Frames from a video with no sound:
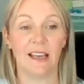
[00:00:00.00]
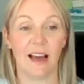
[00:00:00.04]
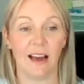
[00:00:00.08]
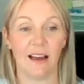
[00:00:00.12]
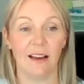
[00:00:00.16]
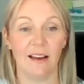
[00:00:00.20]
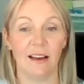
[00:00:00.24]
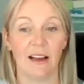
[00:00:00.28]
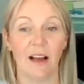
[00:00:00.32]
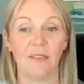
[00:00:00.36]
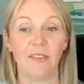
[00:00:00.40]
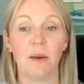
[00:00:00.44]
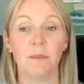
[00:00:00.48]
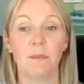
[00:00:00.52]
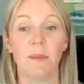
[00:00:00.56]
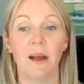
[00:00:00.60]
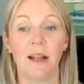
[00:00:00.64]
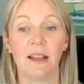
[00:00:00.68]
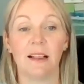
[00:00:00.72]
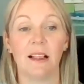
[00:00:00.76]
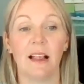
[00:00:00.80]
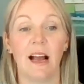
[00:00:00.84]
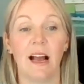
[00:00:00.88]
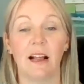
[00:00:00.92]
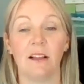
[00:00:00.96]
yeah. And the
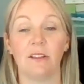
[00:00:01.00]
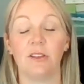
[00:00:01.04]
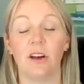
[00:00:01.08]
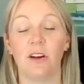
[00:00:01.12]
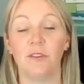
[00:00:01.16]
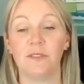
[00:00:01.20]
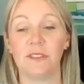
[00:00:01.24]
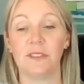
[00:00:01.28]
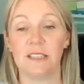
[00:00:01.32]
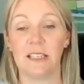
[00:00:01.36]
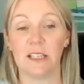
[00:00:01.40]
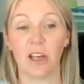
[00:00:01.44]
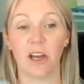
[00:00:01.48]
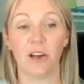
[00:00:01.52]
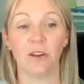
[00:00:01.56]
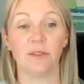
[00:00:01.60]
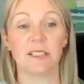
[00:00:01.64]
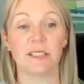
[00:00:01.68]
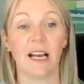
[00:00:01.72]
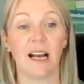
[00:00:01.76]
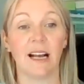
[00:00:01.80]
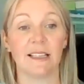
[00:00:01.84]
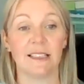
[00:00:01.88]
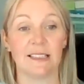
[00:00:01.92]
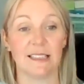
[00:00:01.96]
mental health, which is just
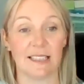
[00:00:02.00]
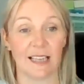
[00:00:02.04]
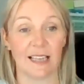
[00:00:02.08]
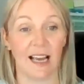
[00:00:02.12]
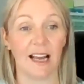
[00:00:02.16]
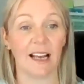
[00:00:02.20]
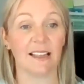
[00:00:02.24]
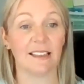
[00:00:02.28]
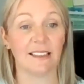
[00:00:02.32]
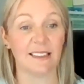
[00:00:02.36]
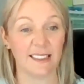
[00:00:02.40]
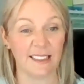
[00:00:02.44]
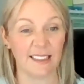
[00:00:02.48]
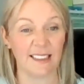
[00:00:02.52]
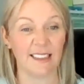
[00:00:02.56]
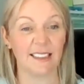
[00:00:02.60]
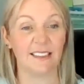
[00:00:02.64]
goes hand in hand.